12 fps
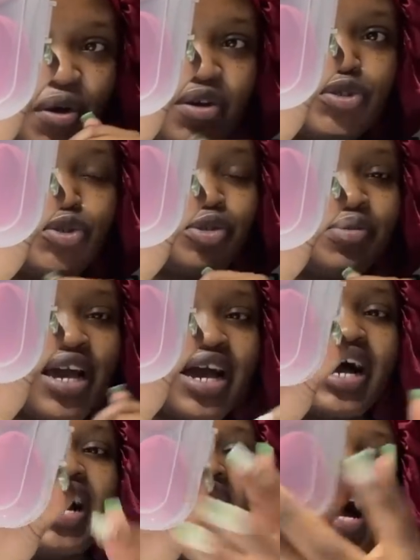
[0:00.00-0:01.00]
on
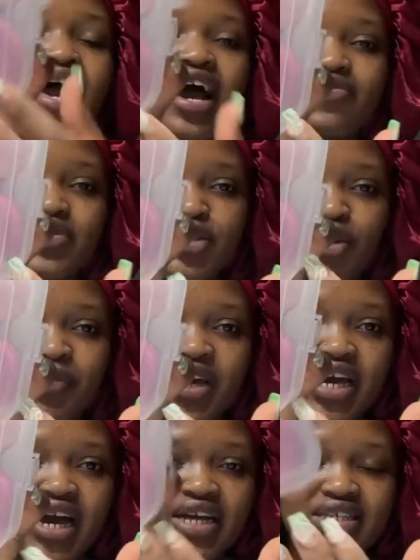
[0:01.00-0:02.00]
Jumia, I have this on my
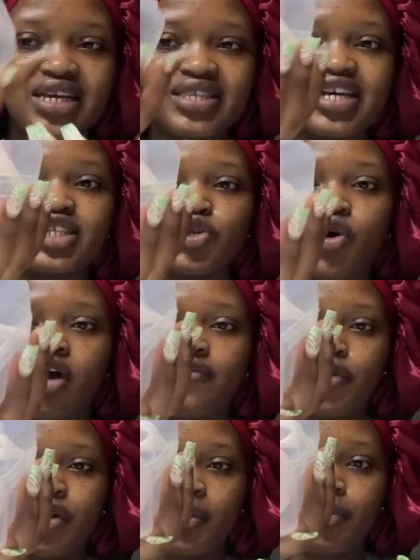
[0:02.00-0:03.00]
cart and they're so
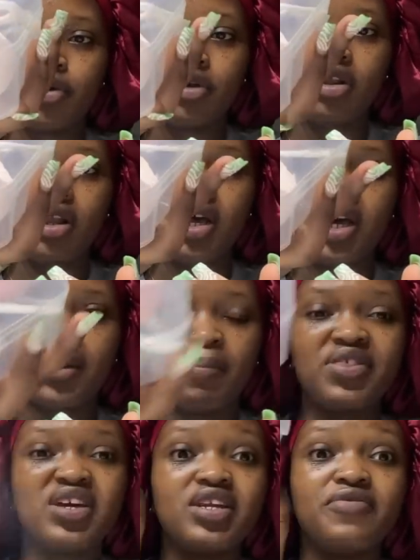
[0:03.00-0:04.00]
affordable,
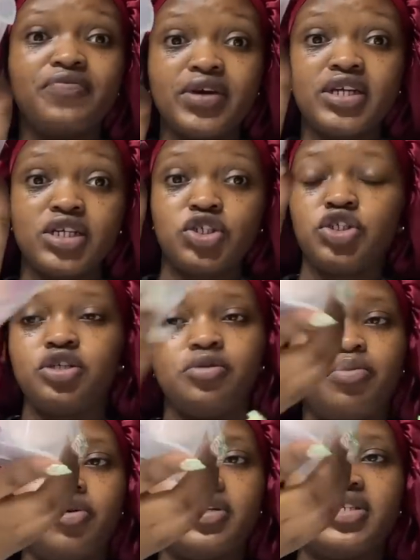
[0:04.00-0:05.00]
but then they're very
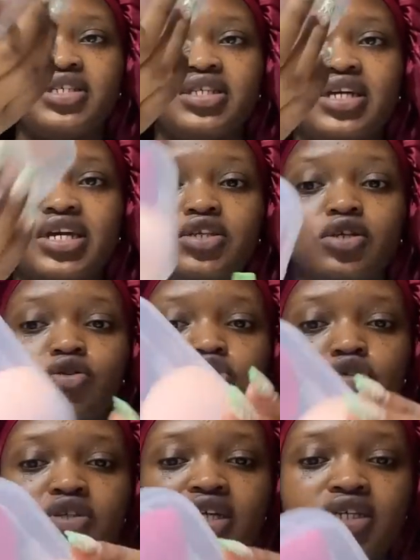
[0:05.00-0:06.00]
cheap, honestly, and they look
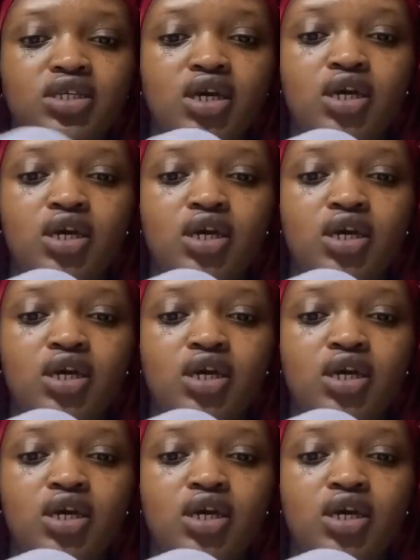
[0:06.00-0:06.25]
so nice.